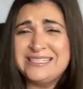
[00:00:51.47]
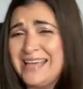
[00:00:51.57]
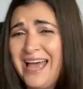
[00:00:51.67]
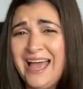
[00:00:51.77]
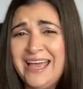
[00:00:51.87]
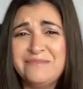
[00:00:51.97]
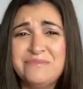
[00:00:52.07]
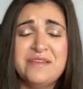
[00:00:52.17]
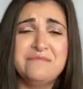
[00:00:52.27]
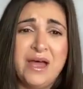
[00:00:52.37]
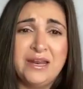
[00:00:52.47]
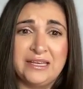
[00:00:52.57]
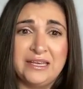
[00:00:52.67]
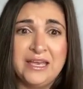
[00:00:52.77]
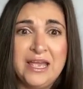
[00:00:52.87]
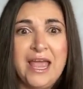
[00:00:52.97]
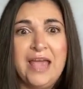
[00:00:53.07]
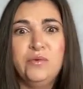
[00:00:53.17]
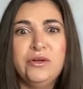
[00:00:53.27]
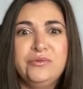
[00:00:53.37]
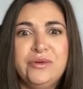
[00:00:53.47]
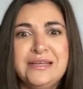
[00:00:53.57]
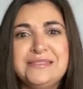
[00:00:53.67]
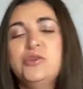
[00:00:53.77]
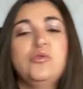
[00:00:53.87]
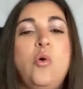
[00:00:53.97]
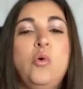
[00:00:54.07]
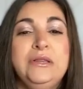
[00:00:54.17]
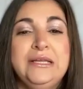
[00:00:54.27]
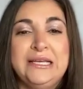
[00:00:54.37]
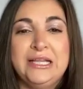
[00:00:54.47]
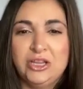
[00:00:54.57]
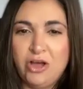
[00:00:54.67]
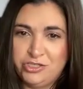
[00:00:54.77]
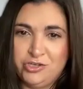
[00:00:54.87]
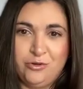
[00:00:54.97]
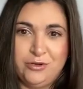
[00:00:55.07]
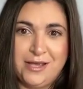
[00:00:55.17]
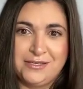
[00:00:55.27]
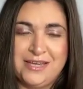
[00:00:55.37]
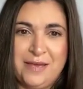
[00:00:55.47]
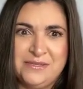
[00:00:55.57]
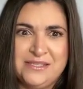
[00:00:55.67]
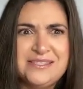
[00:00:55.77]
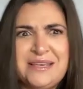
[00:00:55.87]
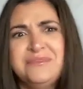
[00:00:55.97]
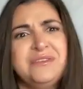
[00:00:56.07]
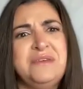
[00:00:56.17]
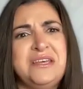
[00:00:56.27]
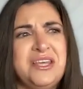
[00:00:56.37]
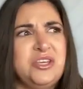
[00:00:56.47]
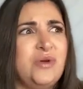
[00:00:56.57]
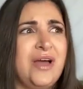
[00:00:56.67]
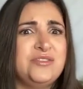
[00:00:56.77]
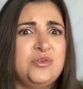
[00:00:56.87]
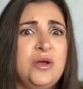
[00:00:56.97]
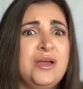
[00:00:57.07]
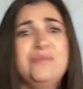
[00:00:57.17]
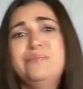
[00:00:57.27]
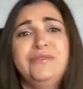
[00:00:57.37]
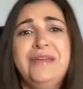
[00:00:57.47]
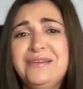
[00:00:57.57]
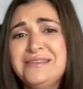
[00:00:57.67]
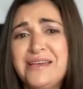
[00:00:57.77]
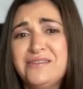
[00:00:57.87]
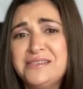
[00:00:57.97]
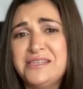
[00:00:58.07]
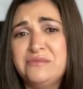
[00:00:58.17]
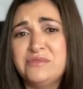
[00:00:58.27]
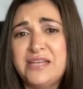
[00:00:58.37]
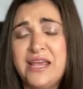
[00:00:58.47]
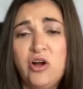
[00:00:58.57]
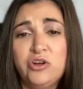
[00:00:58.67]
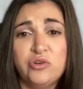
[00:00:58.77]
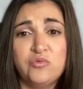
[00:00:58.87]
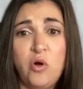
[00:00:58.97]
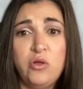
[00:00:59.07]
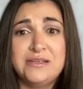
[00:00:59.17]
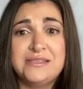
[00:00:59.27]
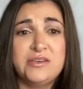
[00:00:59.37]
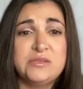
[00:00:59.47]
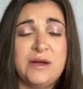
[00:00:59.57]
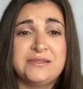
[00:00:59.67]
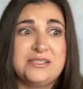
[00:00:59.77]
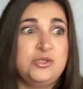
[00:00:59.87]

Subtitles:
time than money, and where you realize that your only logical next steps seem to be that you have to build out a sales team to take on your role in the sales process